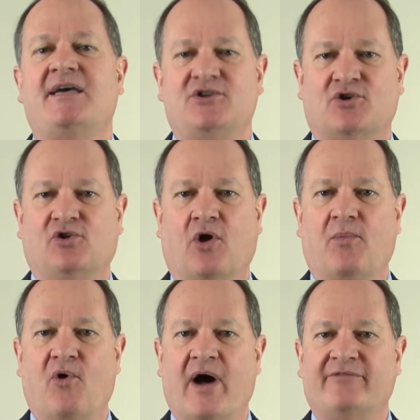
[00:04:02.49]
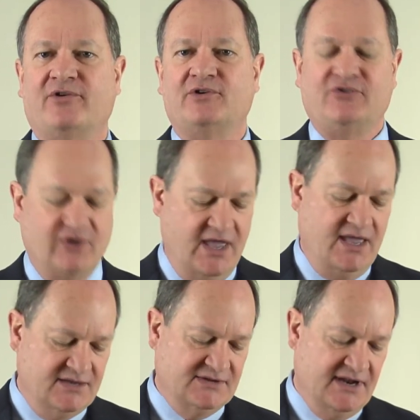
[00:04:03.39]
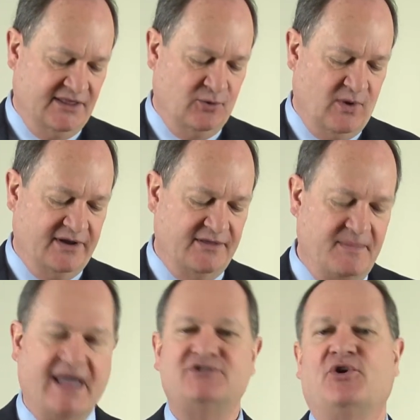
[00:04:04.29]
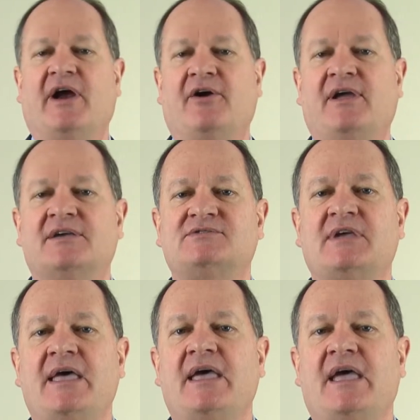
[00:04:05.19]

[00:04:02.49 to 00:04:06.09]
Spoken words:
your global efforts is another one of the major areas,